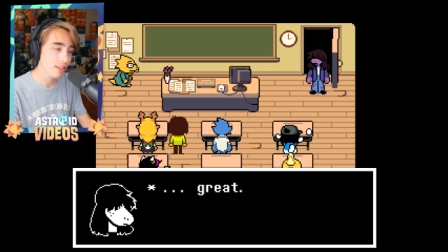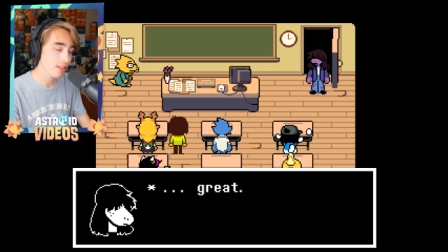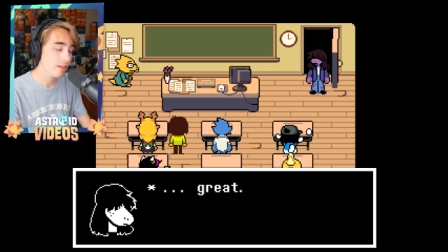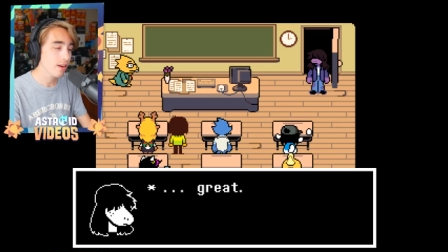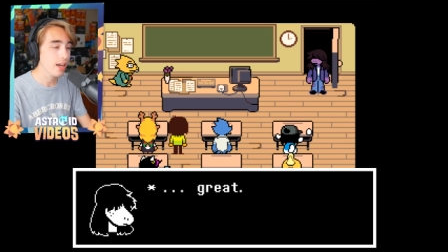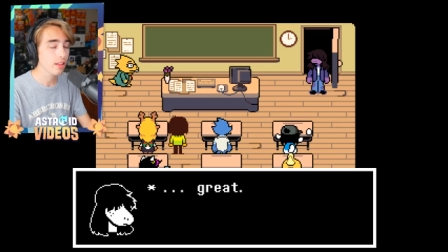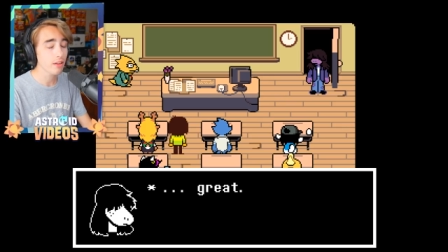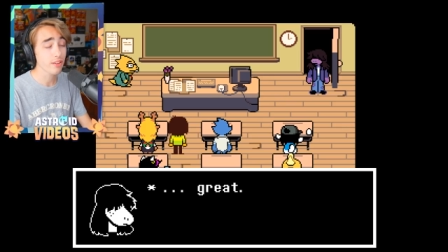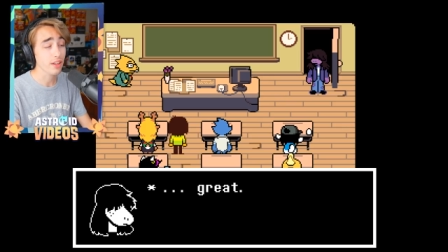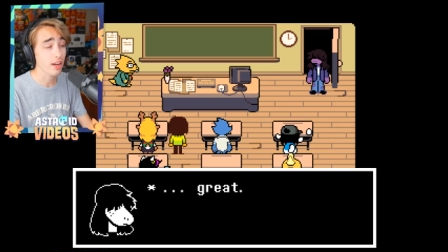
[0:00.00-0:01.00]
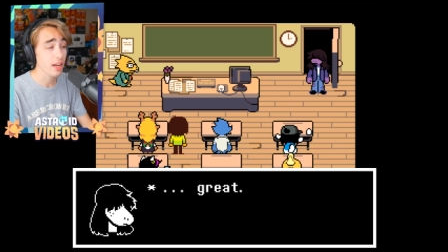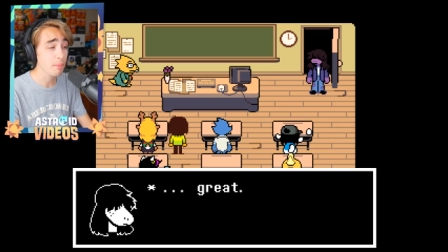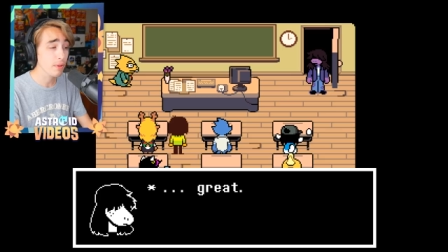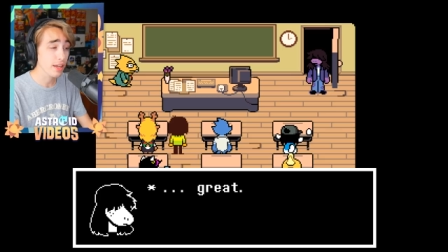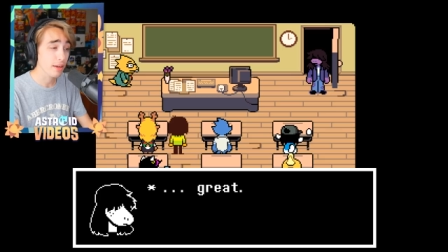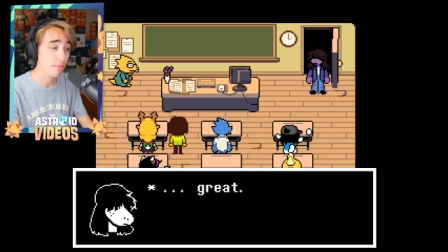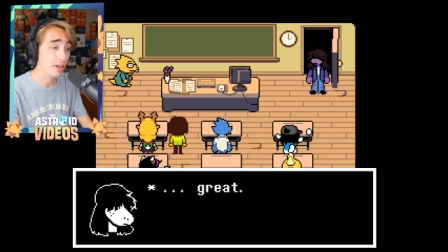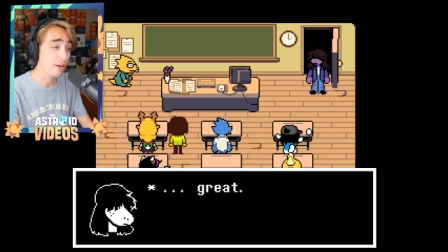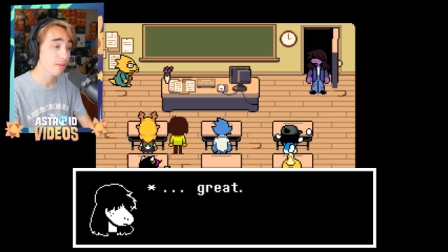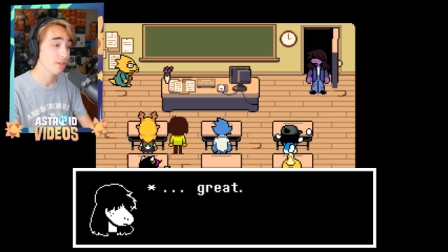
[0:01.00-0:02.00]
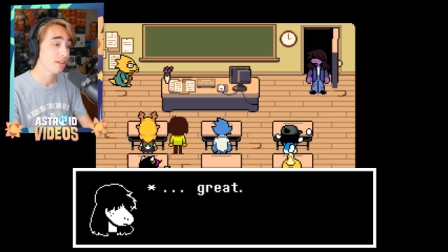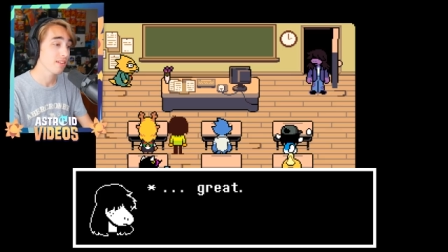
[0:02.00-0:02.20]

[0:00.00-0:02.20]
Their head looks like an eggplant, bro.